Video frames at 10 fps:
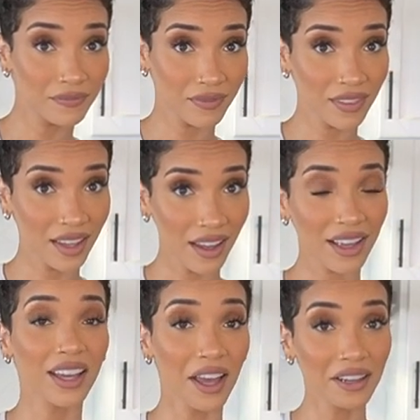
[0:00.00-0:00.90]
Yes.
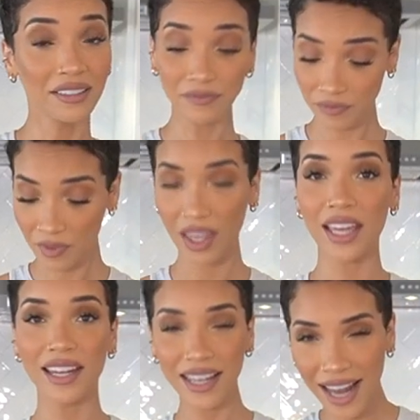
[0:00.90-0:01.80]
Good.
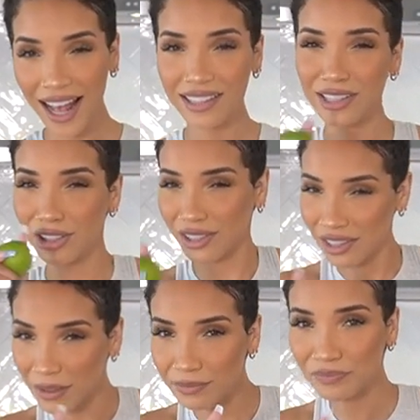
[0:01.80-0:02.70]
It adds a little
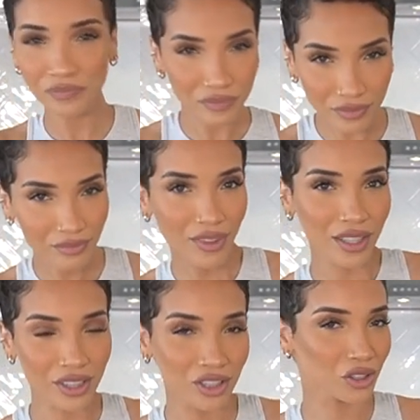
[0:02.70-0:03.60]
something
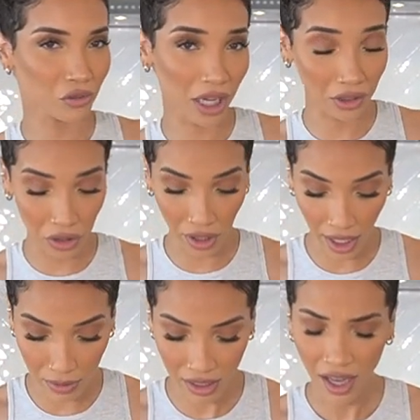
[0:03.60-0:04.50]
to just regular grapes.